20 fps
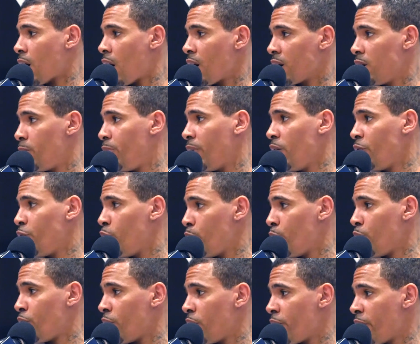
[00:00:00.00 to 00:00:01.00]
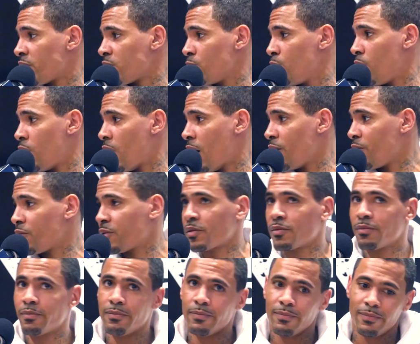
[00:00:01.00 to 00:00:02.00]
I'm going to play football for the rest of my life.
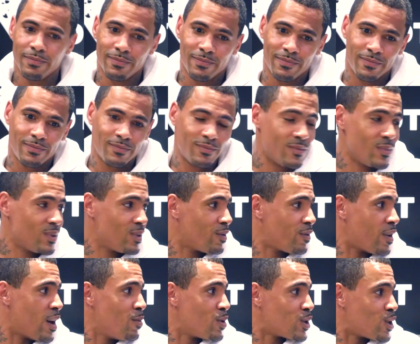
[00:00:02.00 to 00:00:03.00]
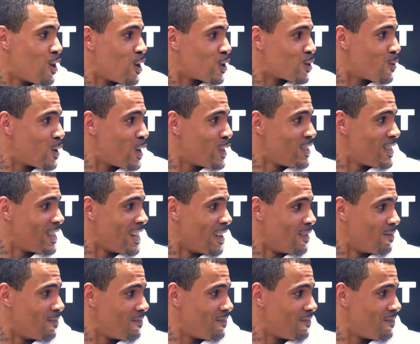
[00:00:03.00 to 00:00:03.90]
Famous last words, innit?